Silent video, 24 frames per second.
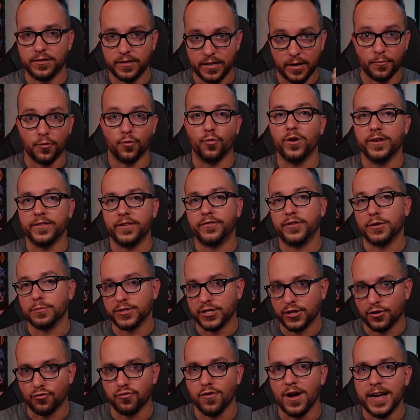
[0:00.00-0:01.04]
number one, that there was
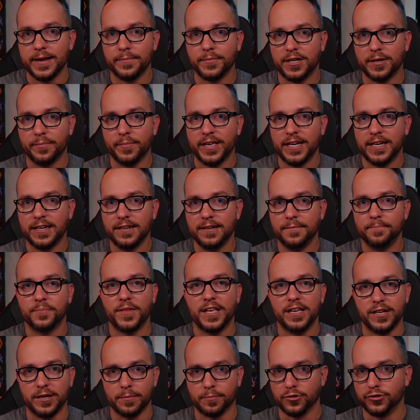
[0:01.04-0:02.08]
a crime committed,
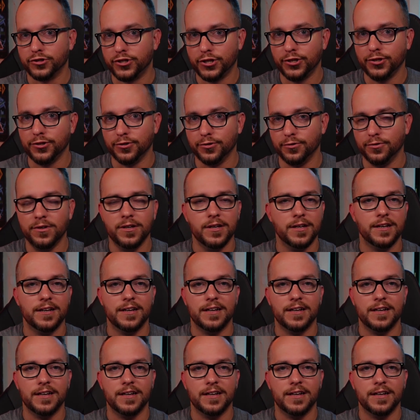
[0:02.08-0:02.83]
and number two,